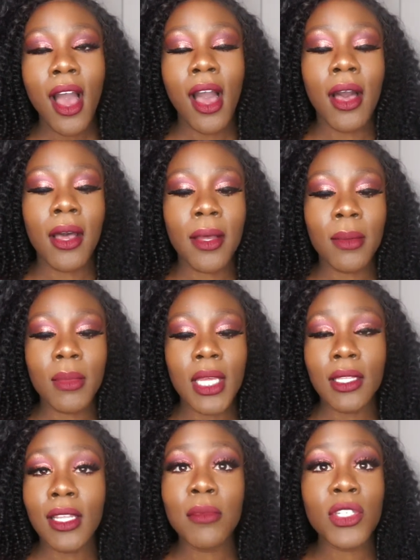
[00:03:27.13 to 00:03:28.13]

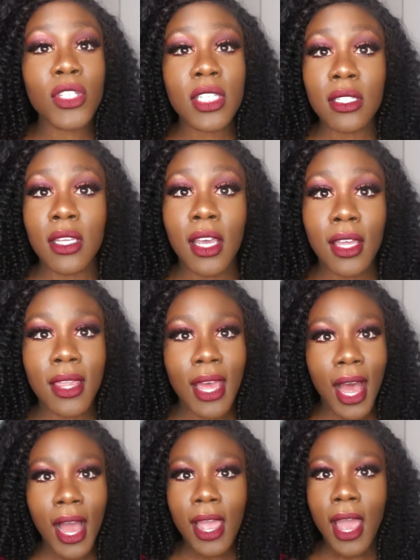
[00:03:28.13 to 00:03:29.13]
Let me just say that
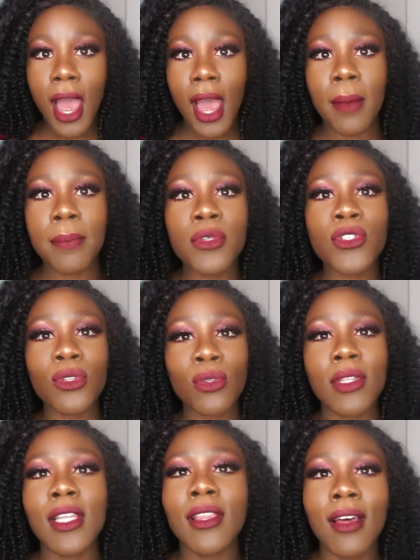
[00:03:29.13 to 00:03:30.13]
I
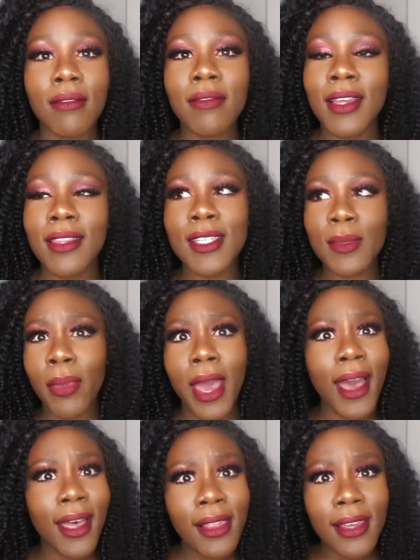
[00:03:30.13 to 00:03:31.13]
absolutely love this
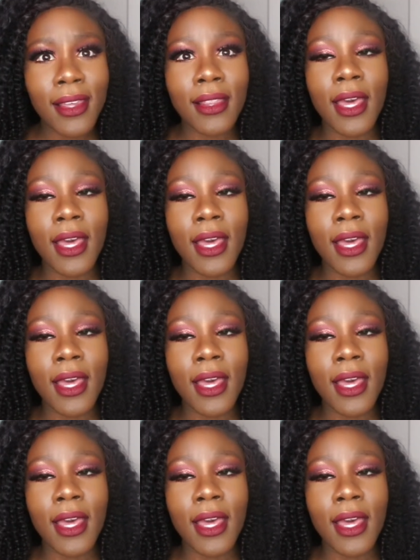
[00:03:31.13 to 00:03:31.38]
palette.